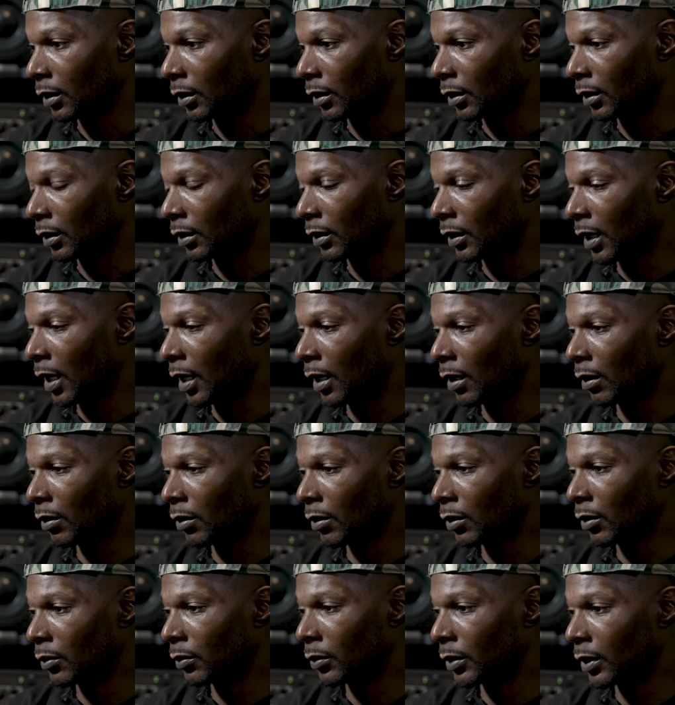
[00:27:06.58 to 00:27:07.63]
That
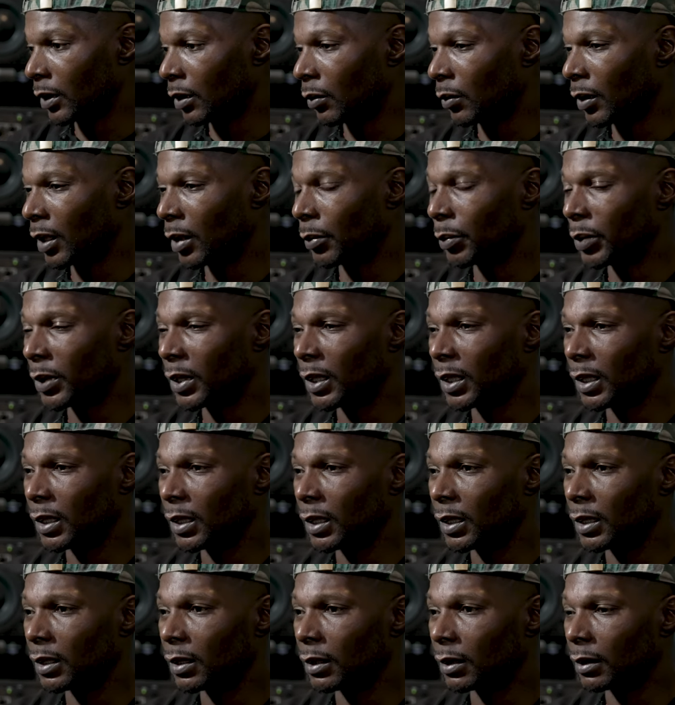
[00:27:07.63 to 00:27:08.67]

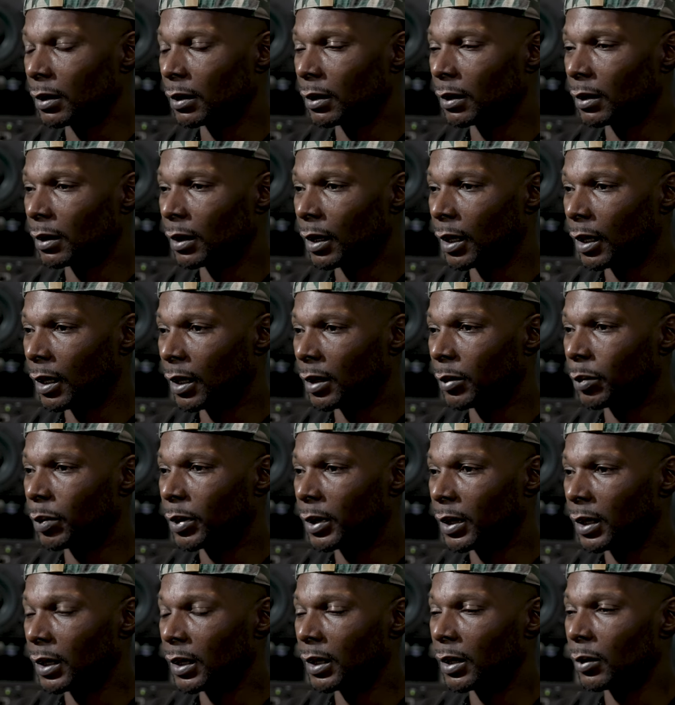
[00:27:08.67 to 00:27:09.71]
NYPD,
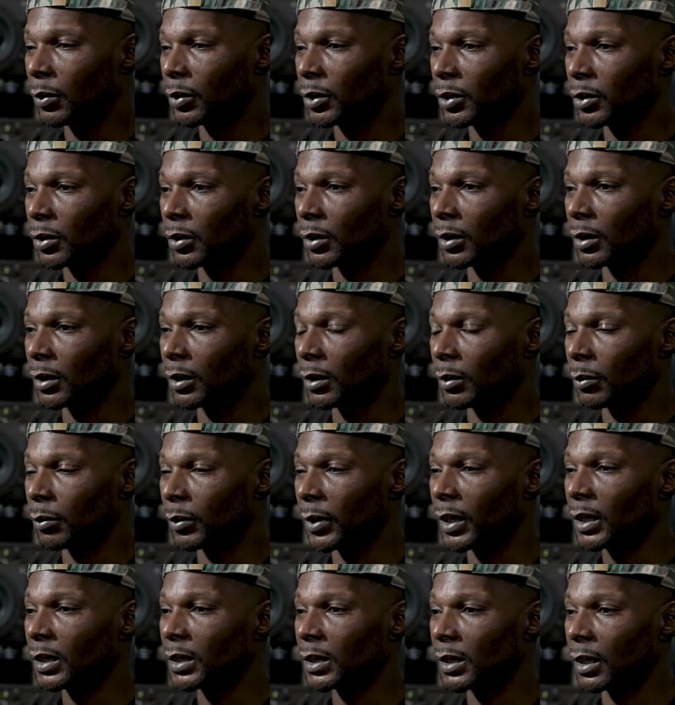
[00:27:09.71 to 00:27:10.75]
LAPD was on a
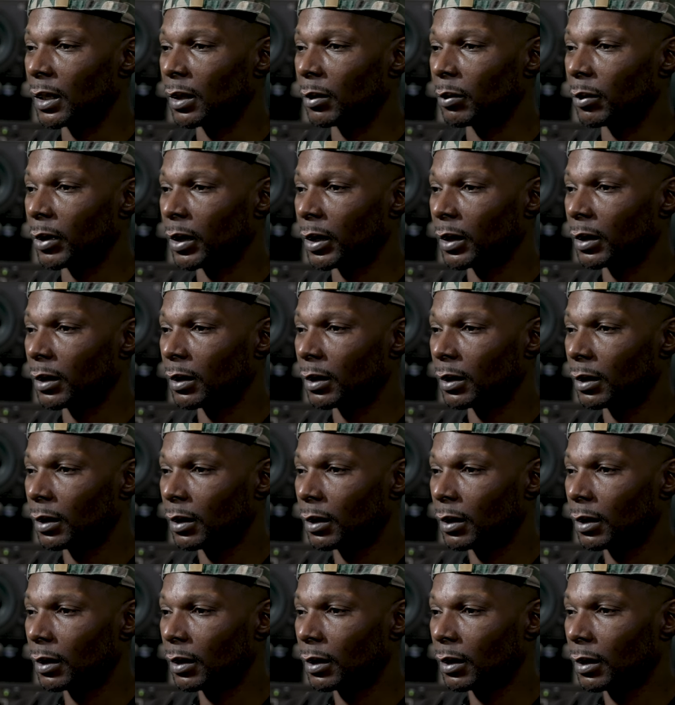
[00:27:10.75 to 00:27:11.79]
mixtape, right?
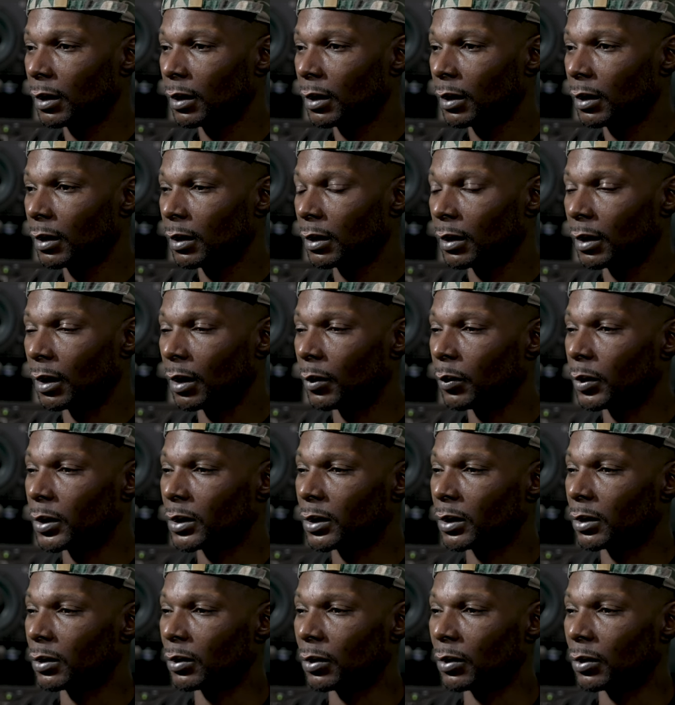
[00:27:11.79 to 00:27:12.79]
That wasn't.